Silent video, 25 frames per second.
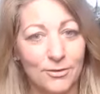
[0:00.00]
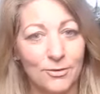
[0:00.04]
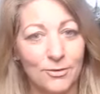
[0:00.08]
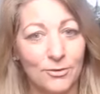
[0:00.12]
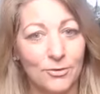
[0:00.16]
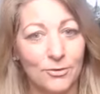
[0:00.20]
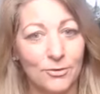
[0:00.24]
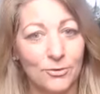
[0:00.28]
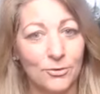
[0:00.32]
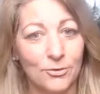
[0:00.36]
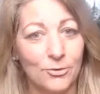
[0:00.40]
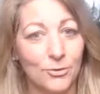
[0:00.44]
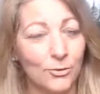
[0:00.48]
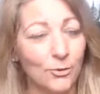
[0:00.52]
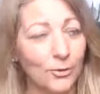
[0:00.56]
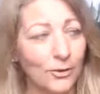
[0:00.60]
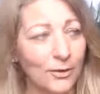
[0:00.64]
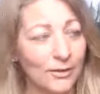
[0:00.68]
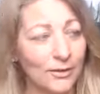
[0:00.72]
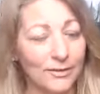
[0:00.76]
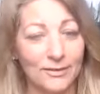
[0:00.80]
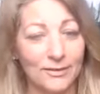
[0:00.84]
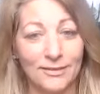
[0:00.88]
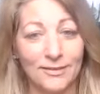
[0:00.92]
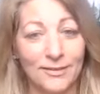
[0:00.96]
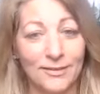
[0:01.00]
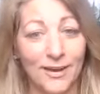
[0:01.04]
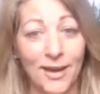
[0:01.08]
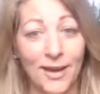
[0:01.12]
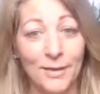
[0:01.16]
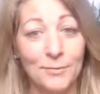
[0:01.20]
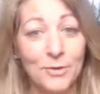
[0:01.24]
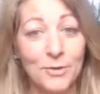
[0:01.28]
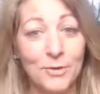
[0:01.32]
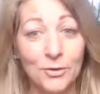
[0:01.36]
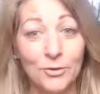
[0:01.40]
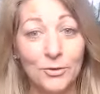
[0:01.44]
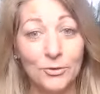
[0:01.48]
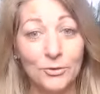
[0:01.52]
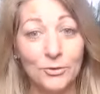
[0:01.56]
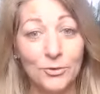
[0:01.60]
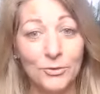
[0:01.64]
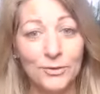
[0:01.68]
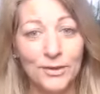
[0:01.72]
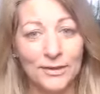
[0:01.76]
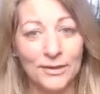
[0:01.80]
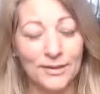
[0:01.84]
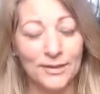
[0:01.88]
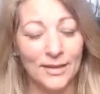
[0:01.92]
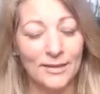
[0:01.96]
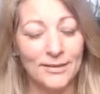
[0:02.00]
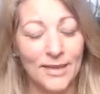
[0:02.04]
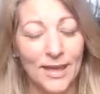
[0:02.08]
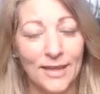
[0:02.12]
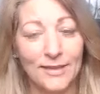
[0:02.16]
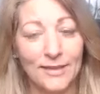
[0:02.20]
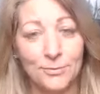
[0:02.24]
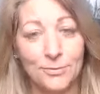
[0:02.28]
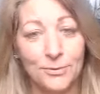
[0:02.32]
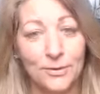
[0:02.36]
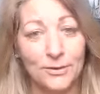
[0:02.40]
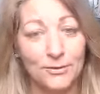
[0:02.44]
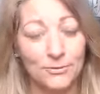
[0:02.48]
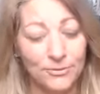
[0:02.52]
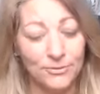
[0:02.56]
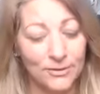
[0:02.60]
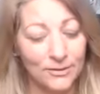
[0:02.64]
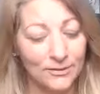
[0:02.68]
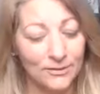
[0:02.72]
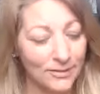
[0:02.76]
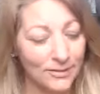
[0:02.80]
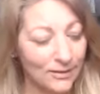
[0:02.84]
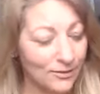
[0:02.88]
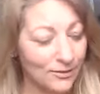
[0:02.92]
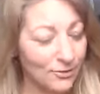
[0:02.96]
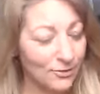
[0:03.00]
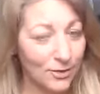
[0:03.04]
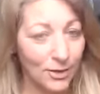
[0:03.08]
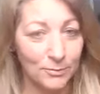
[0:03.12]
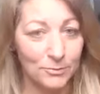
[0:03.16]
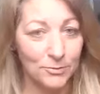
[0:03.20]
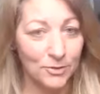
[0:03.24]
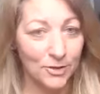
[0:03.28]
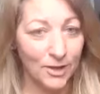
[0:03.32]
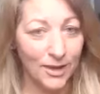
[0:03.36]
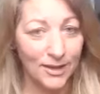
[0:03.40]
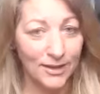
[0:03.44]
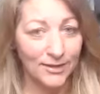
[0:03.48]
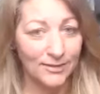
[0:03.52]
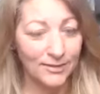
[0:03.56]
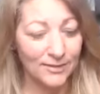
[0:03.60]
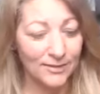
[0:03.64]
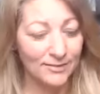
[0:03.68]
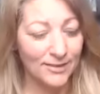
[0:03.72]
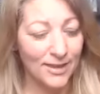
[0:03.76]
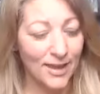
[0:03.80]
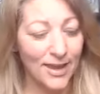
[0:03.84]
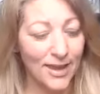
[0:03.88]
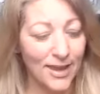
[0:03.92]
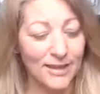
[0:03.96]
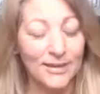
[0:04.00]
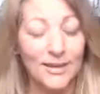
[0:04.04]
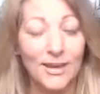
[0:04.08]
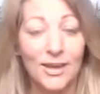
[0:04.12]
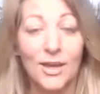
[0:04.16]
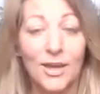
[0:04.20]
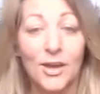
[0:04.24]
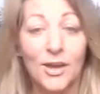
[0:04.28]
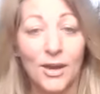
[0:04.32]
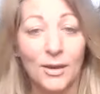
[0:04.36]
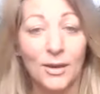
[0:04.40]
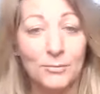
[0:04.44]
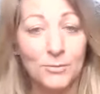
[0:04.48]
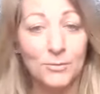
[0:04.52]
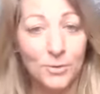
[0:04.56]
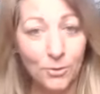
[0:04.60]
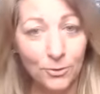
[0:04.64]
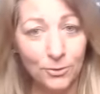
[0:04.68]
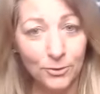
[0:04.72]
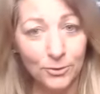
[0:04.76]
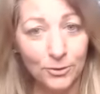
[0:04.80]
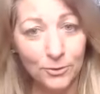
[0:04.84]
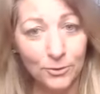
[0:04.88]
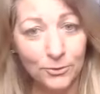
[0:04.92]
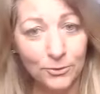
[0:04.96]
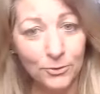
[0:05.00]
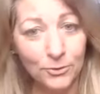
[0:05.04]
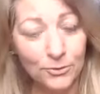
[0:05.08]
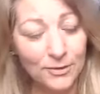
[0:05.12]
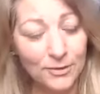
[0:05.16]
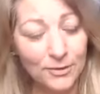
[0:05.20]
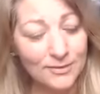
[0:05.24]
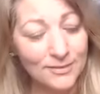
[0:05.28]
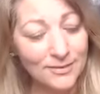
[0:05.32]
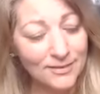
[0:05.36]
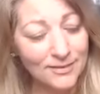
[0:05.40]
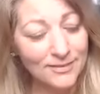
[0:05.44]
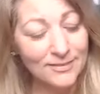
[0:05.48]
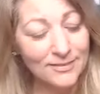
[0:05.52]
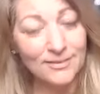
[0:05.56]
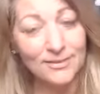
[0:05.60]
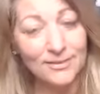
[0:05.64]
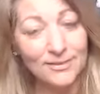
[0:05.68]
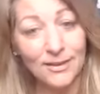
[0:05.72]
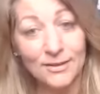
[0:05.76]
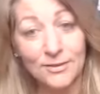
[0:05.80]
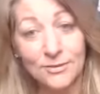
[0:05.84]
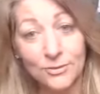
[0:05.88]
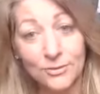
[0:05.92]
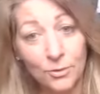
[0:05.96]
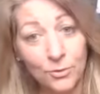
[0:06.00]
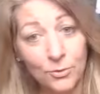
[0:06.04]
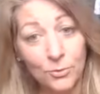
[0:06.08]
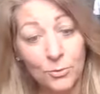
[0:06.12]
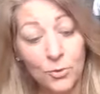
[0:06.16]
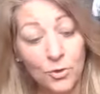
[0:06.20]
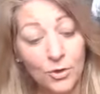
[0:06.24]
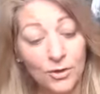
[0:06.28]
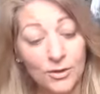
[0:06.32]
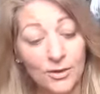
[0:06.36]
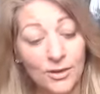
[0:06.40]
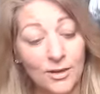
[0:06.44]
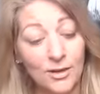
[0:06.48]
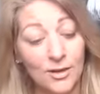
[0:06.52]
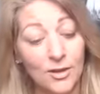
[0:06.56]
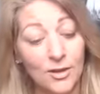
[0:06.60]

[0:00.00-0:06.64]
screw it. I'm gonna go do it, and that's what it feels like. Is I'm taking this on. I'm gonna go do this, and it's and it's gonna work